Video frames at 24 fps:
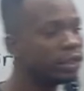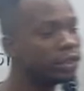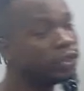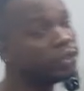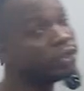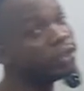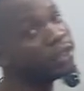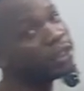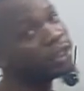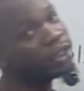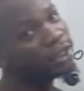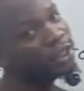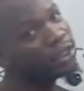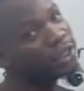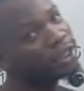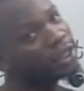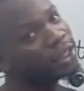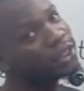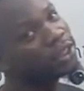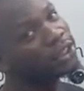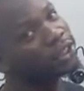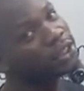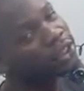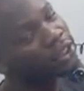You need
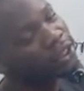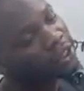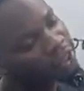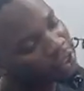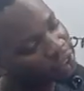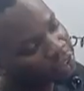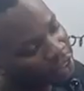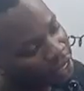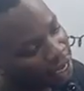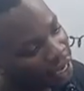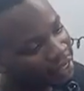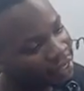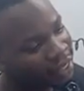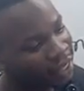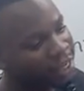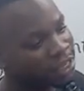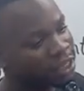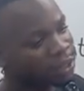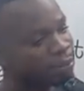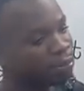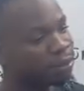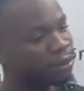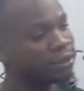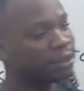an
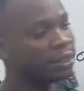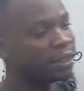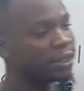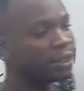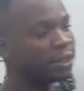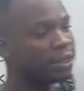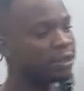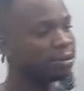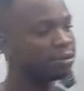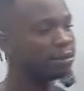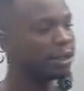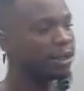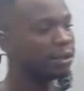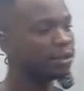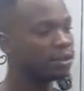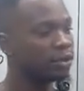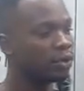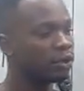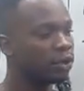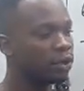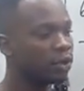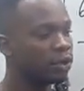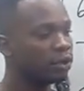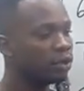experienced
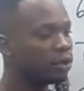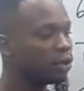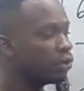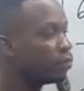mentor,